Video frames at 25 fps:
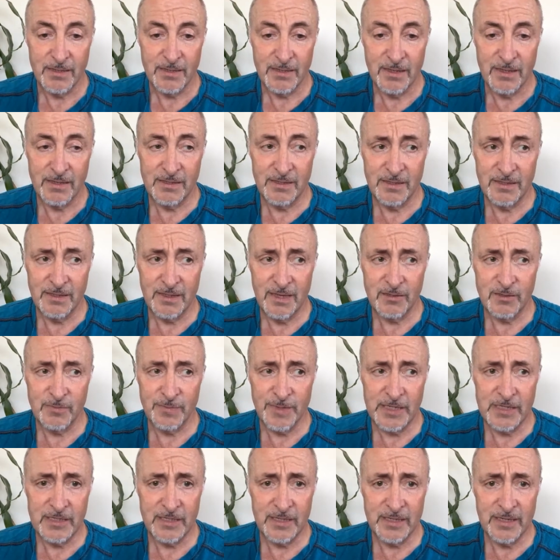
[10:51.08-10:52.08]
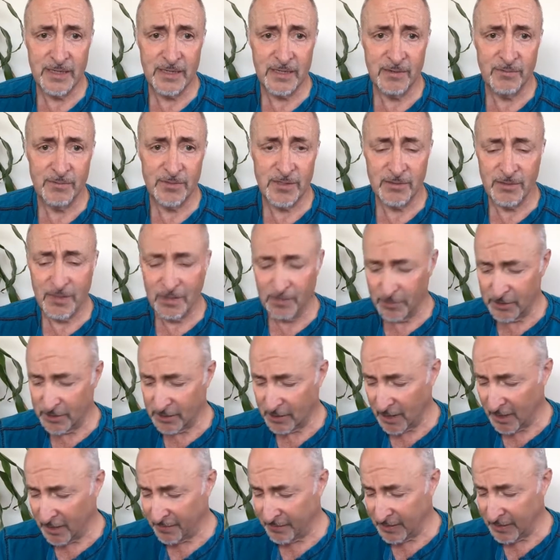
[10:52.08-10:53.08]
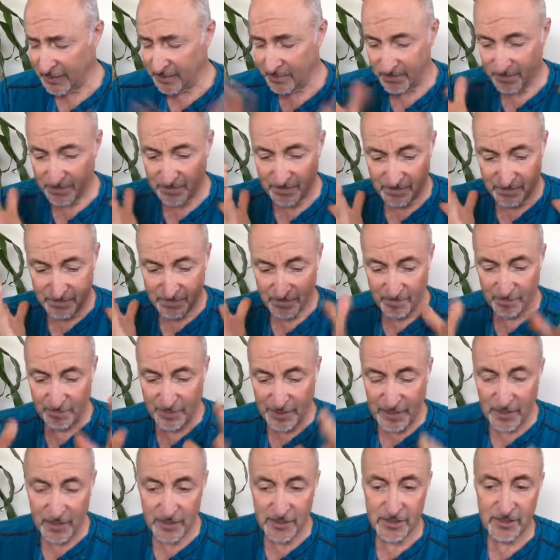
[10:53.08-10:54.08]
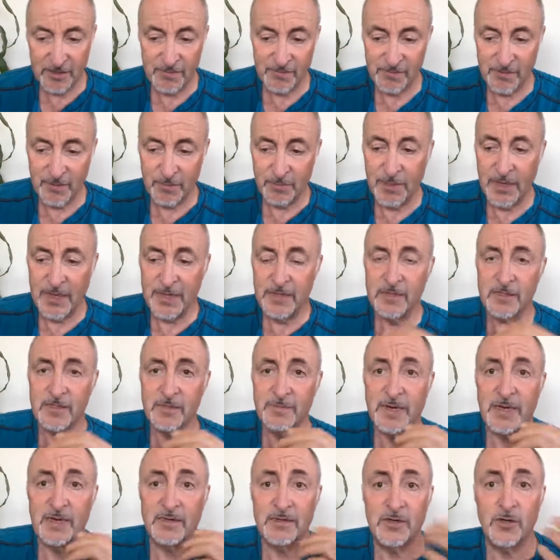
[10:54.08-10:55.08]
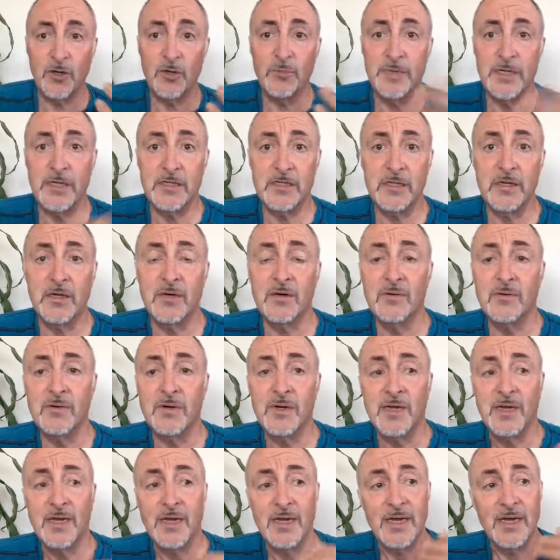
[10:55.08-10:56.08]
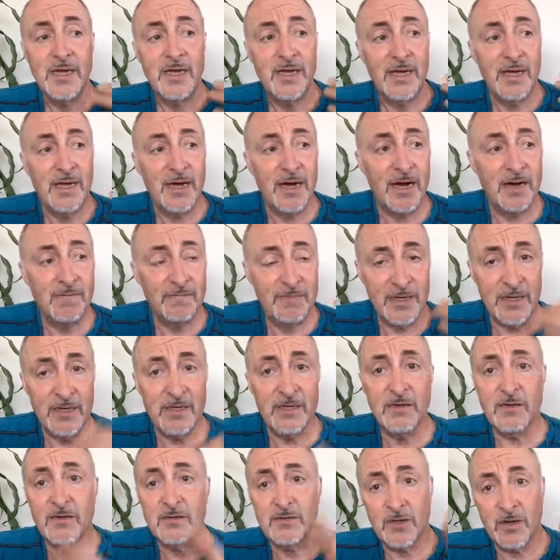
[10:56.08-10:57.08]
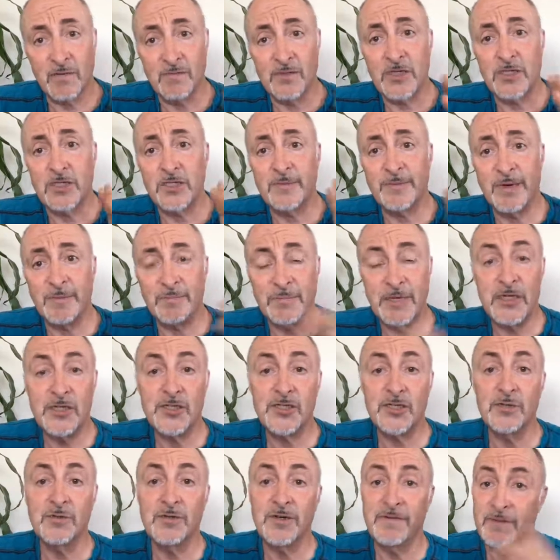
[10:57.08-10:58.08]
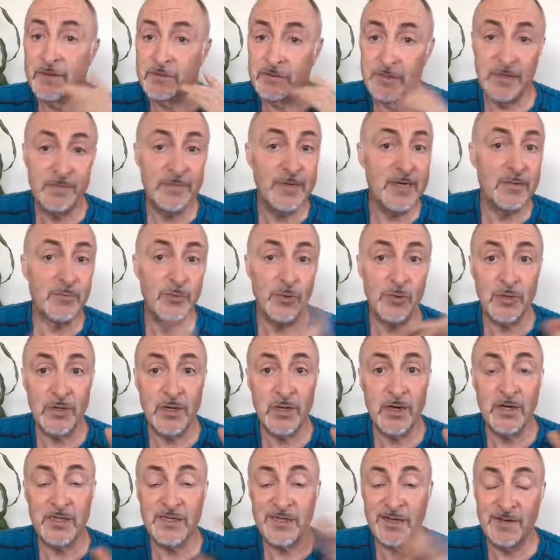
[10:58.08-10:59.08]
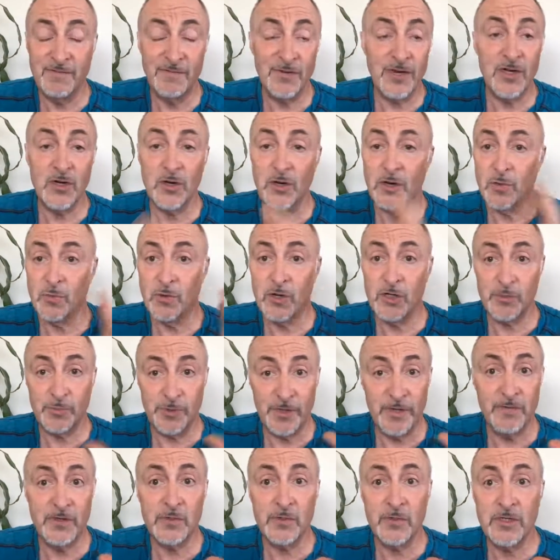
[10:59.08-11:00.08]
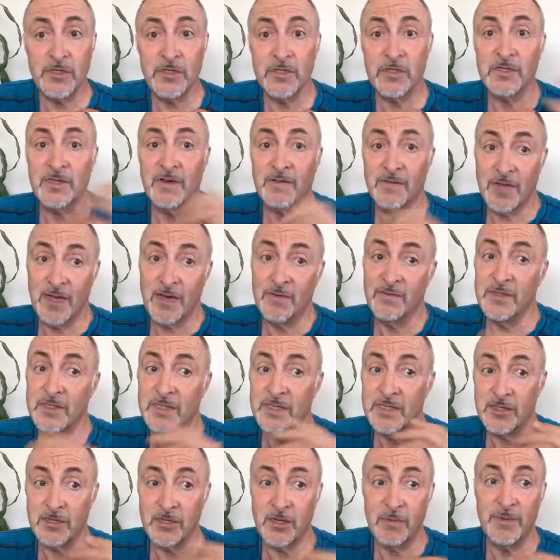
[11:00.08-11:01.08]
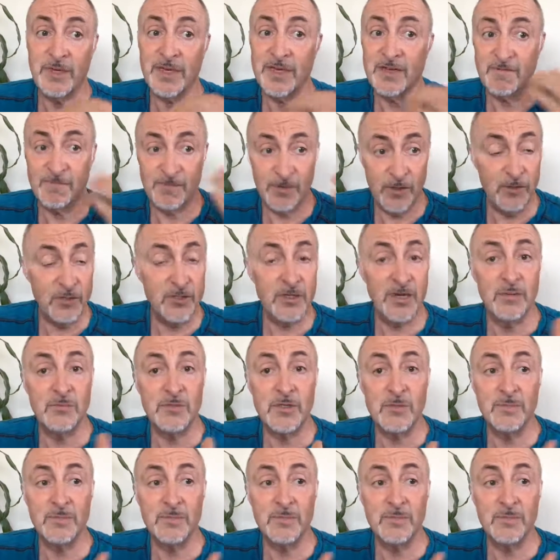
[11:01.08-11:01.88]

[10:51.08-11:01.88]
I think that is basically it. It was a, it was a kind of a blast of reminders about no means no. I've done a lot of conversations about Me Too, and if you haven't seen my other broadcasts, I invite you to go watch previous ones because I've covered this topic a few times